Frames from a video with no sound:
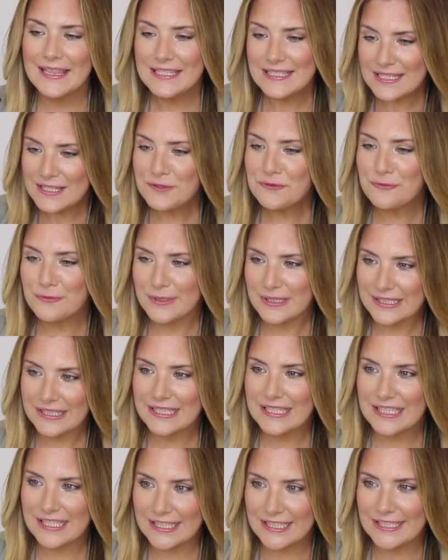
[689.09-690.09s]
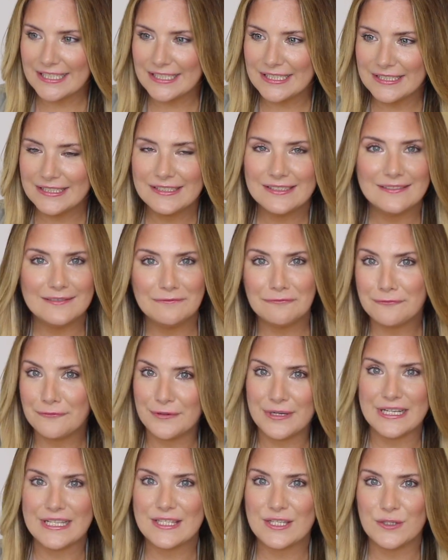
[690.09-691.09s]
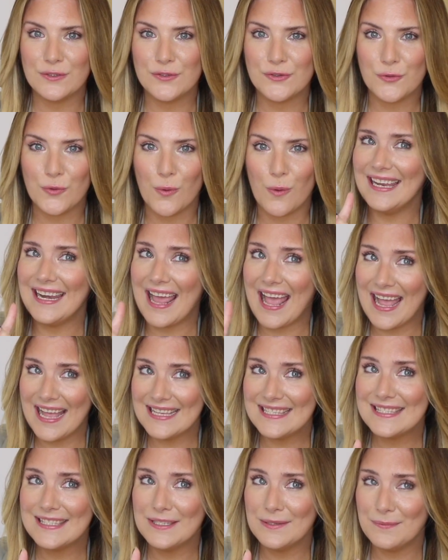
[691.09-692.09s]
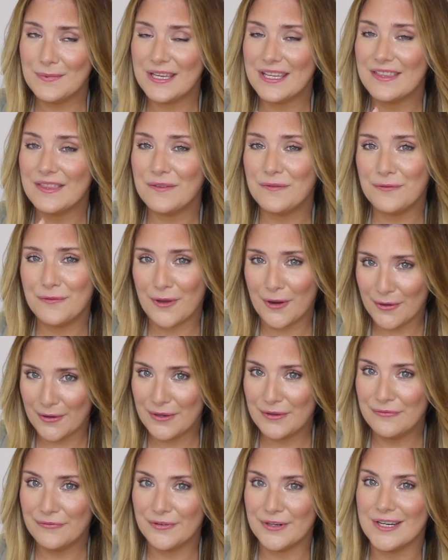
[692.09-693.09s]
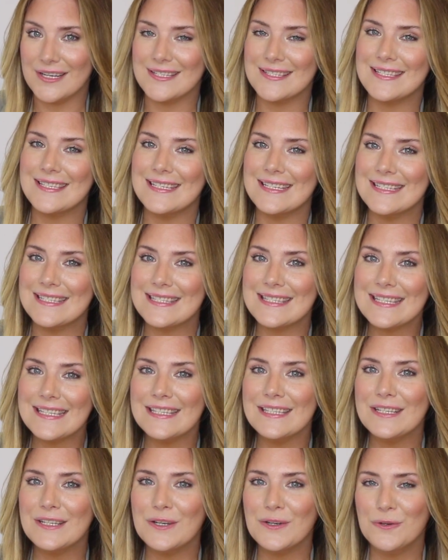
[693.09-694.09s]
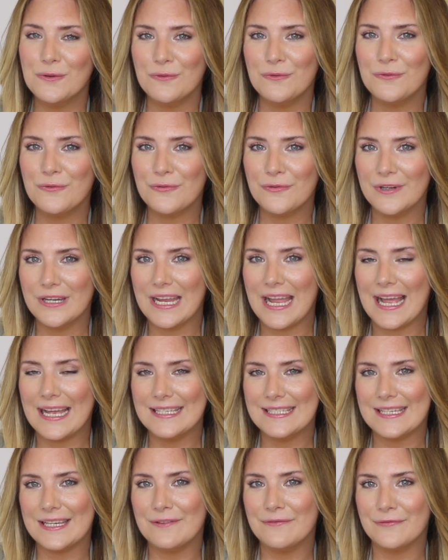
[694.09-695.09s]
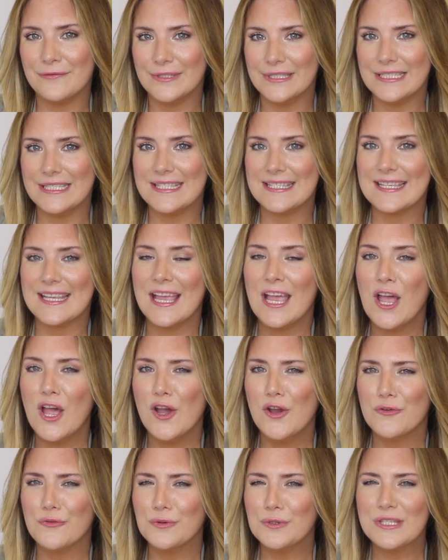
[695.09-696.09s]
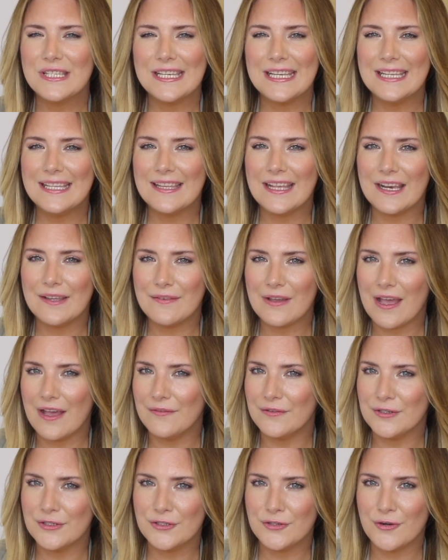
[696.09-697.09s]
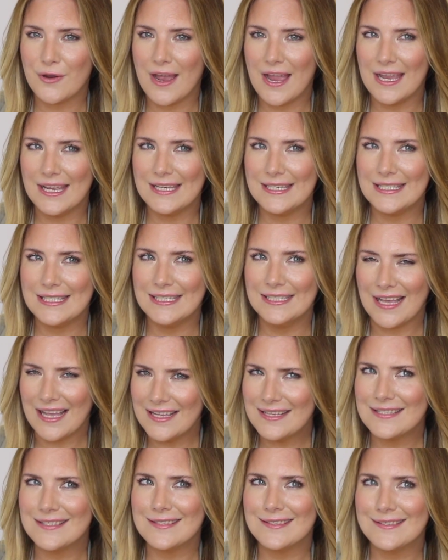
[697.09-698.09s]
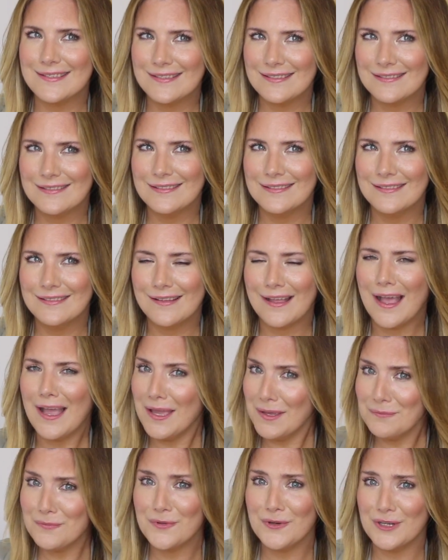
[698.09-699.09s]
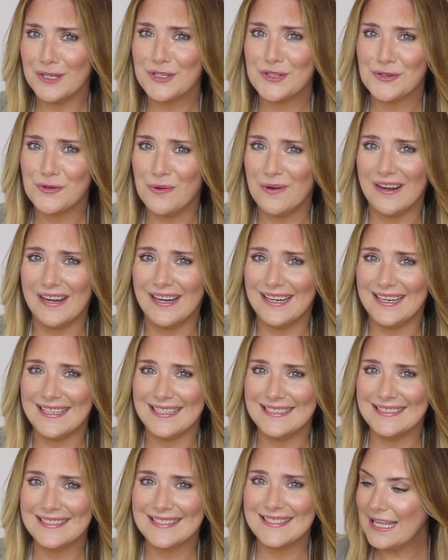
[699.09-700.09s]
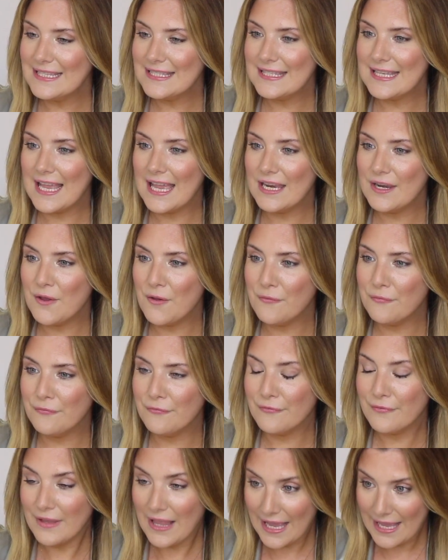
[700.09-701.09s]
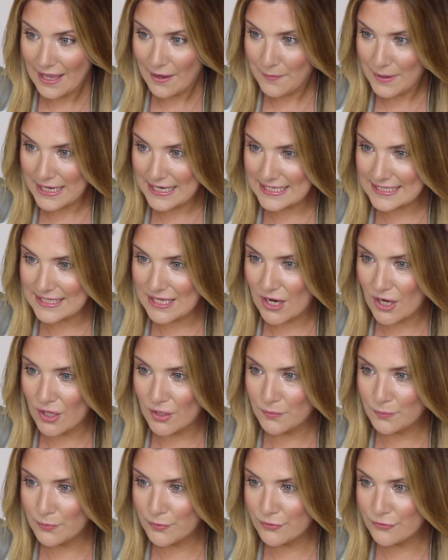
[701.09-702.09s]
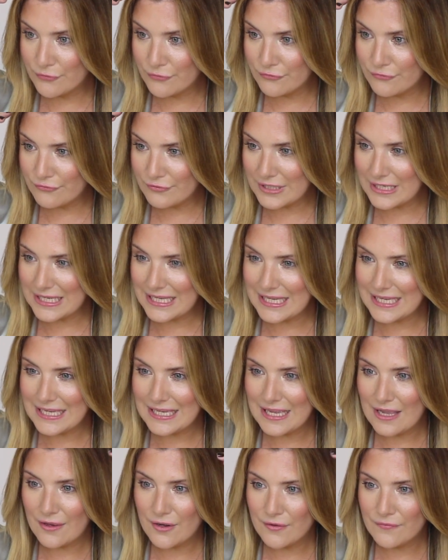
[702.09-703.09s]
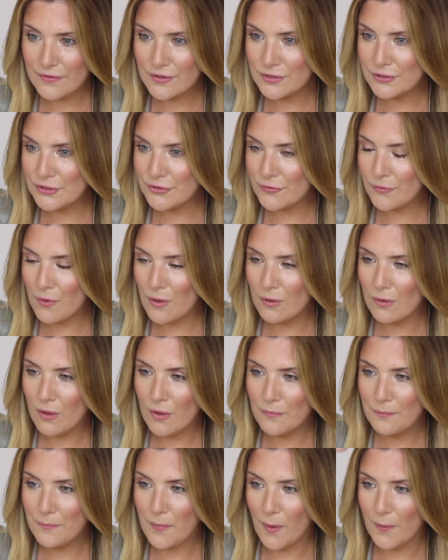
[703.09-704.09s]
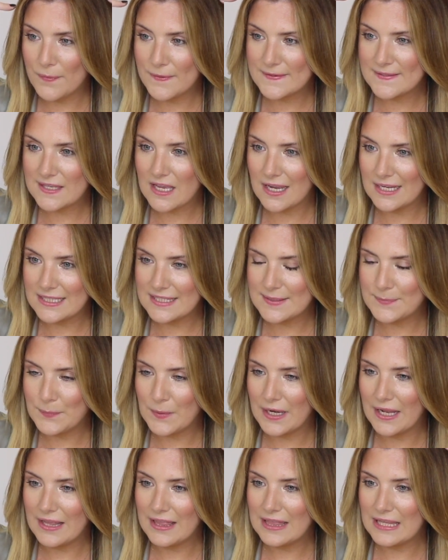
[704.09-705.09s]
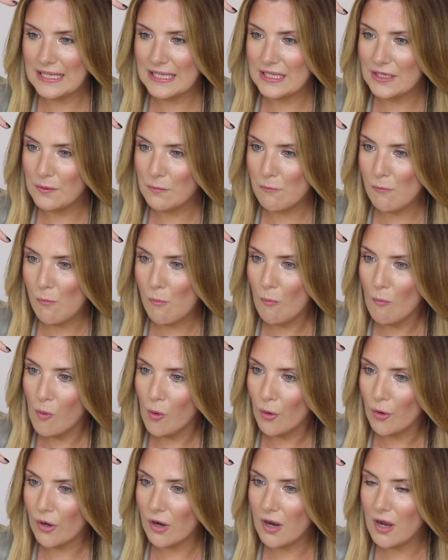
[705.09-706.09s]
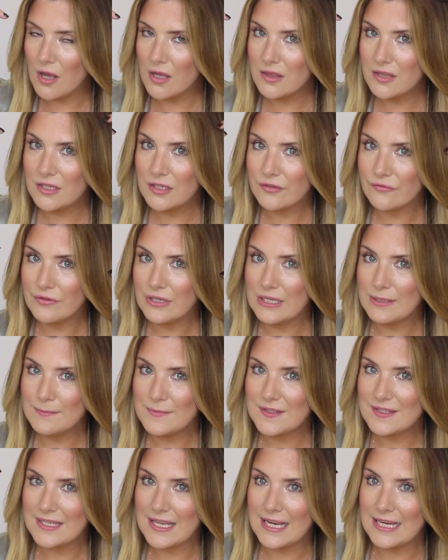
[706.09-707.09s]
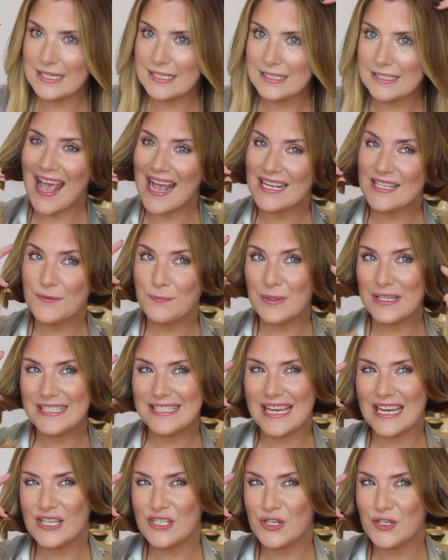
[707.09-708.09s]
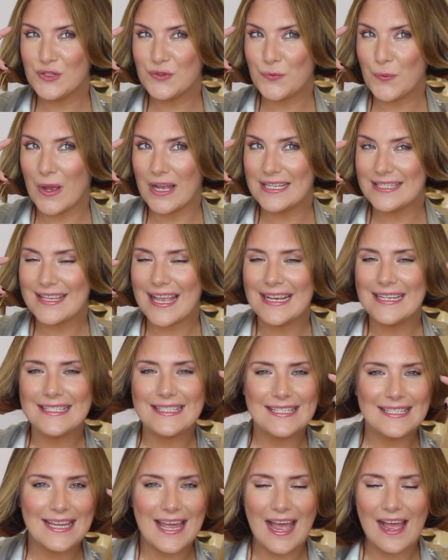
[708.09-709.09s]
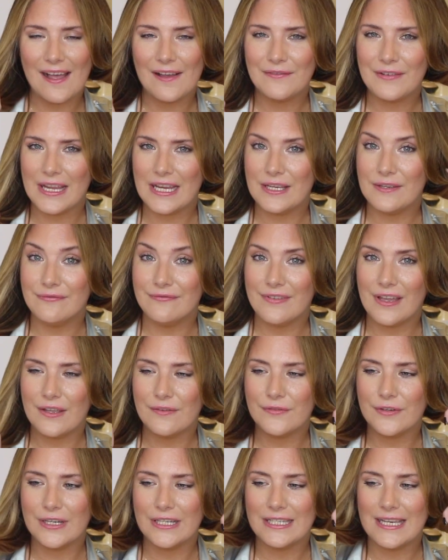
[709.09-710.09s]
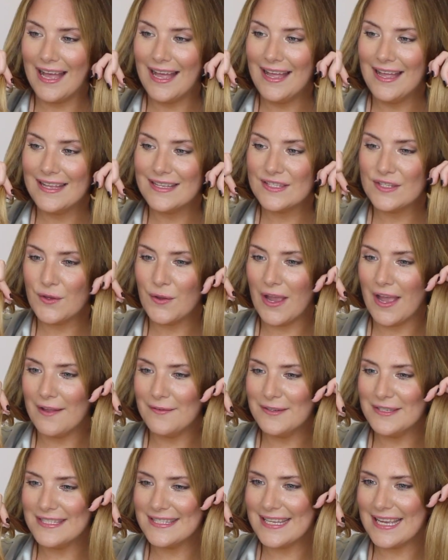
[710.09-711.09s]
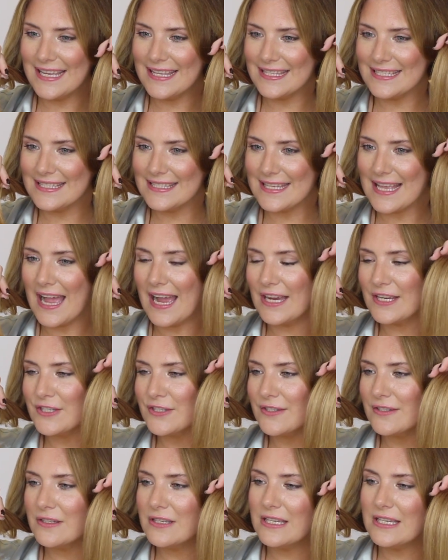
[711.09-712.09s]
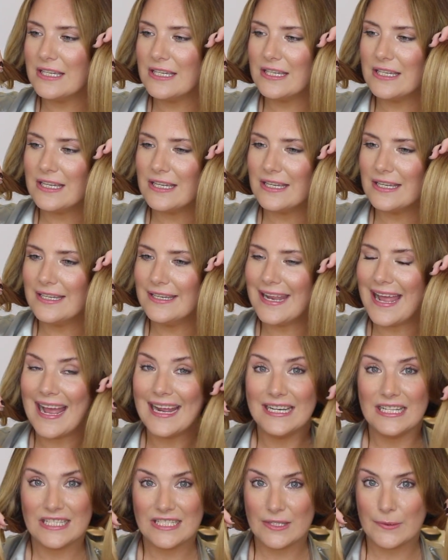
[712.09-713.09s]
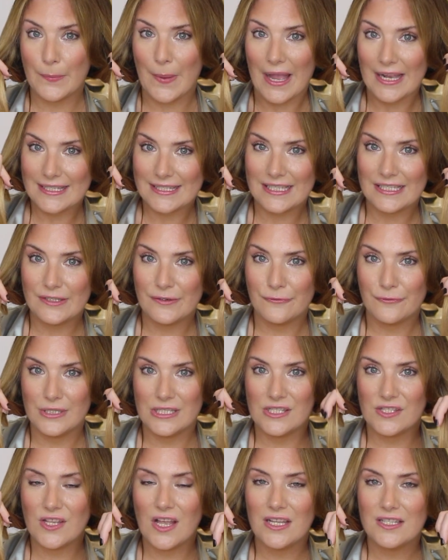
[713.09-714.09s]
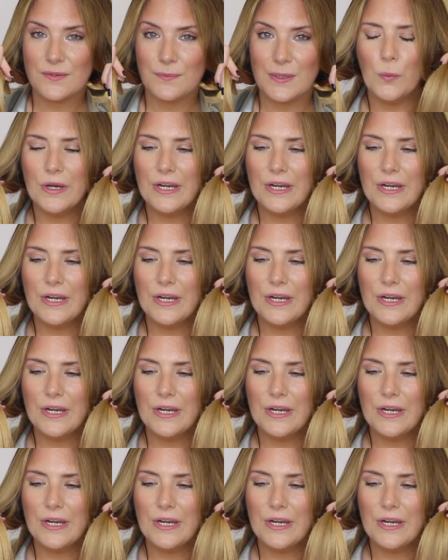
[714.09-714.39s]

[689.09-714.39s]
This is really good frizz control. It has to be the very first silicone-free anti-frizz routine that I've ever tried. Yes, I am pretty sure it is. That said, flyaways are pretty out of control on both sides, but I think more on the cream side. Expectations-wise, I did have a favorite. So I have to say this is actually an unexpected result.